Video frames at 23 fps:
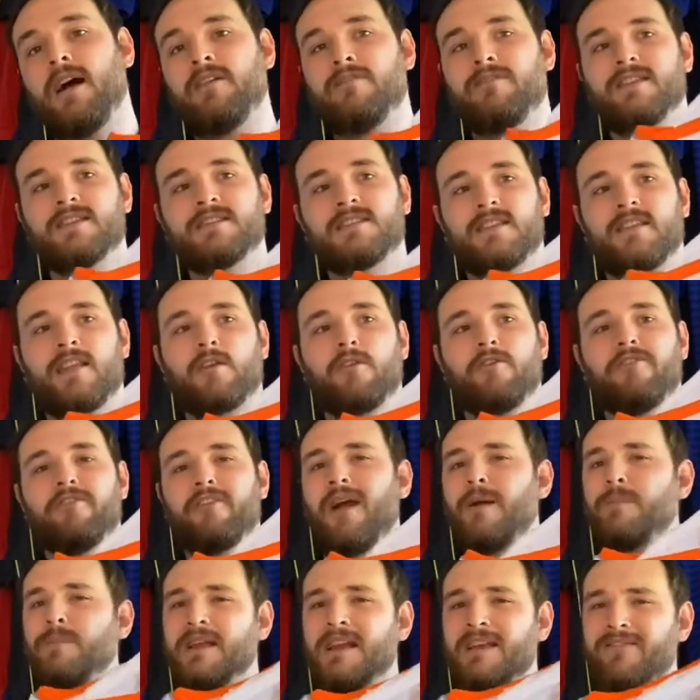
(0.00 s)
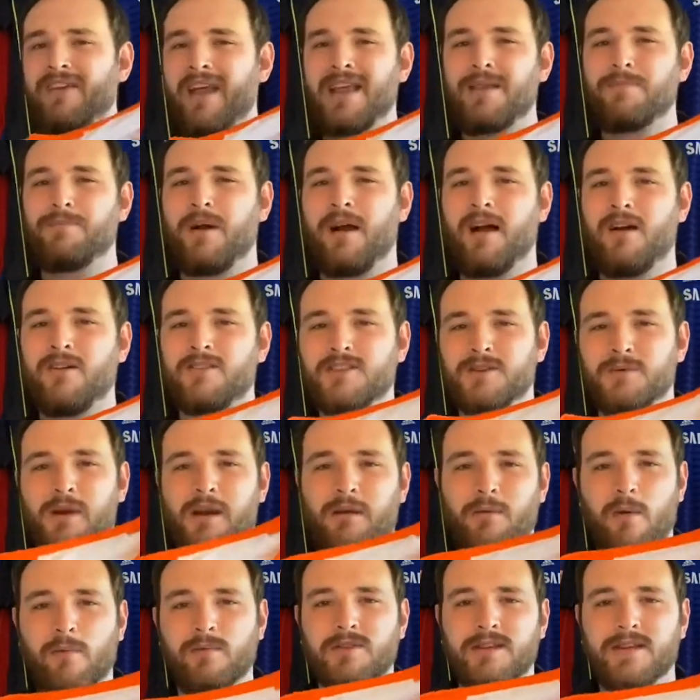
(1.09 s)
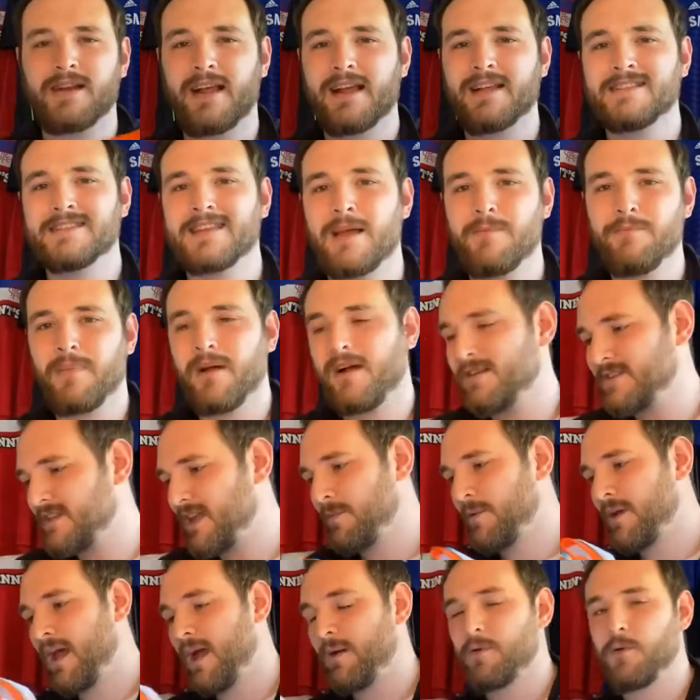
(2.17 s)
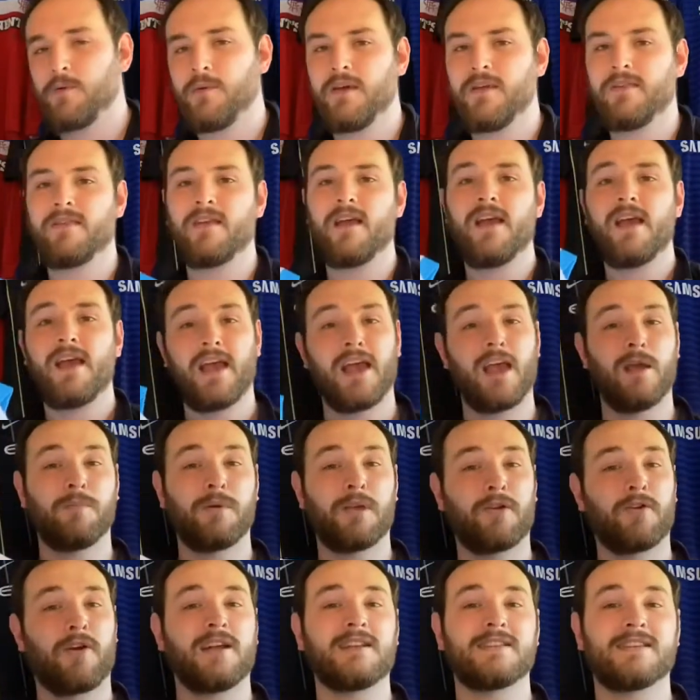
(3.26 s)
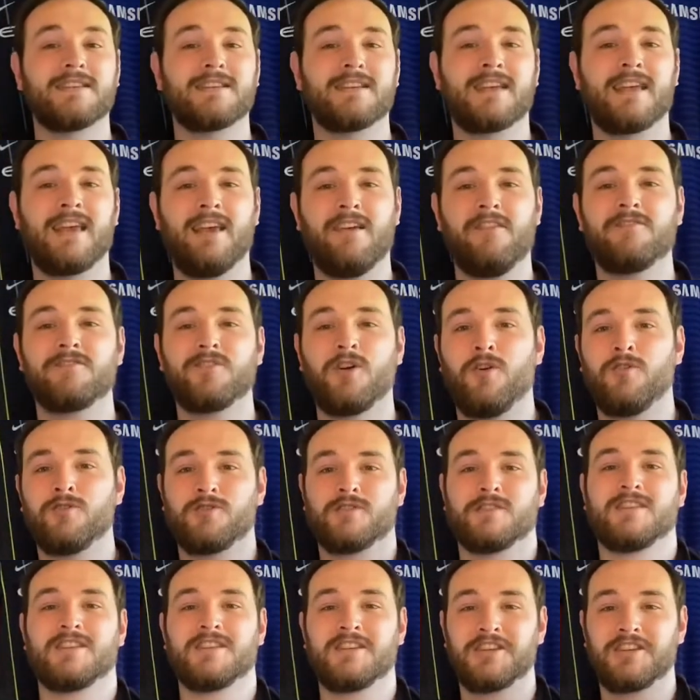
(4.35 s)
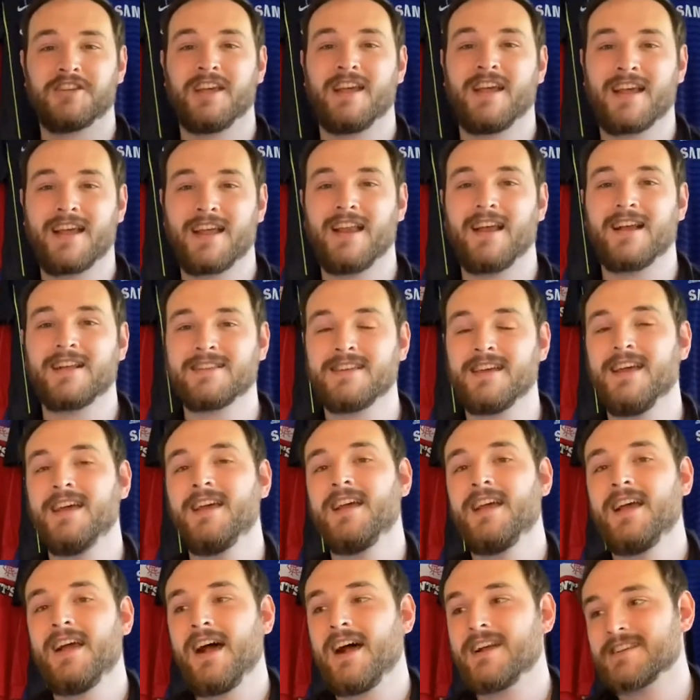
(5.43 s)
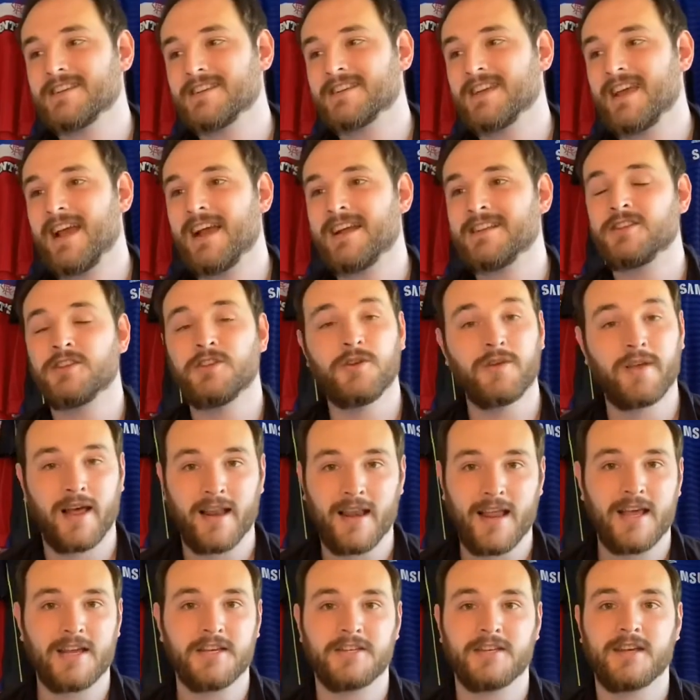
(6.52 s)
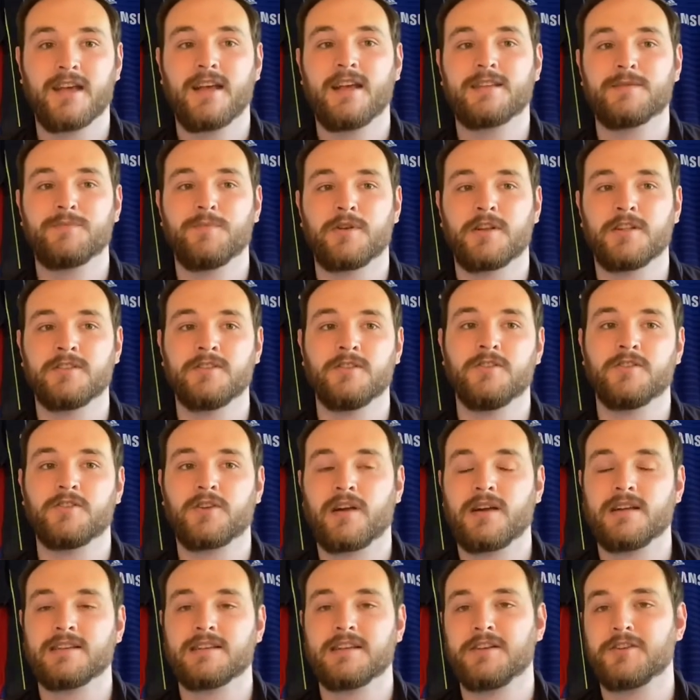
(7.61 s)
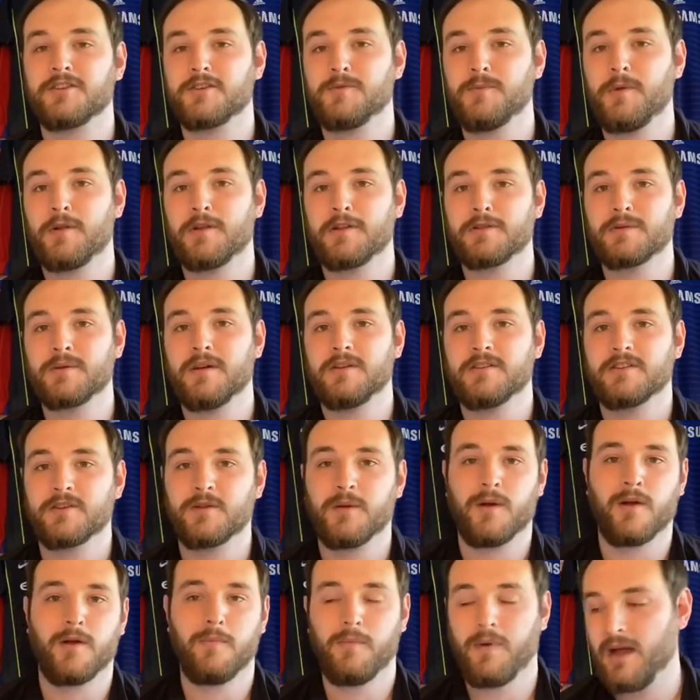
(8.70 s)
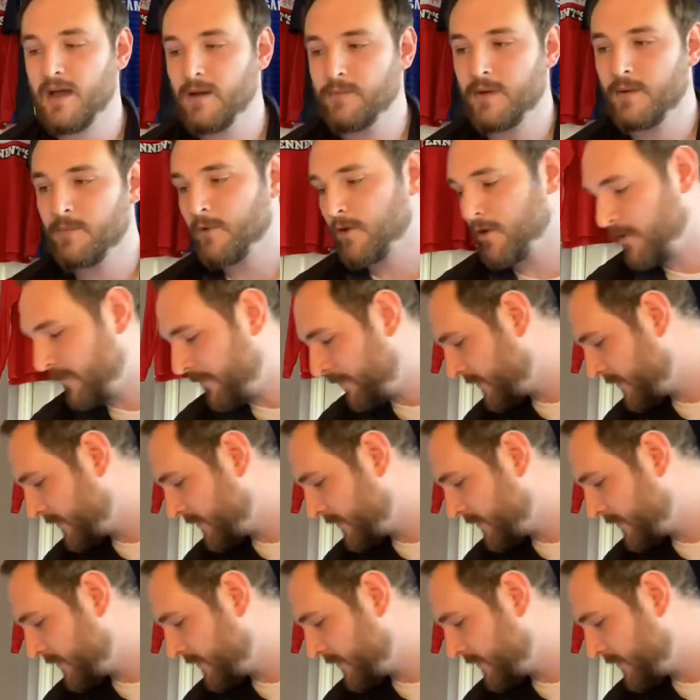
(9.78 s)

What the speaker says: I've listed that up for, I believe, £8. So anywhere between £8 and £10 I'll be happy with. It'd be great as a gift or just as a shirt collector. As I say, I do collect shirts, but I do try and sell some on as well so I can buy a bit more.